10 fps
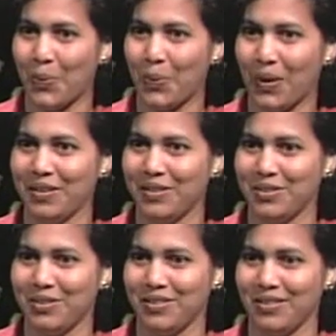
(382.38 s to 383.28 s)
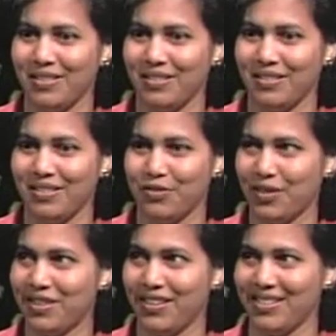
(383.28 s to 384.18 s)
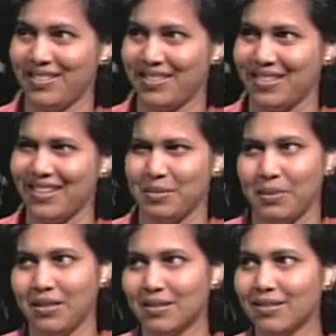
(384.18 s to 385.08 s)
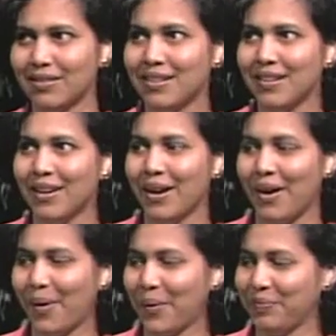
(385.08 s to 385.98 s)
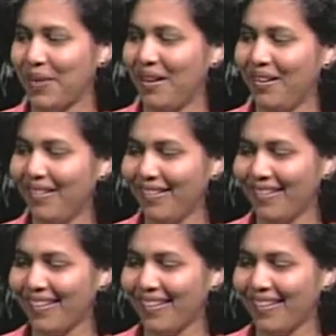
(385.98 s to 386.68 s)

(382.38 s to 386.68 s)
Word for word: when the funding is kind of meager. Mm-hmm. Uh,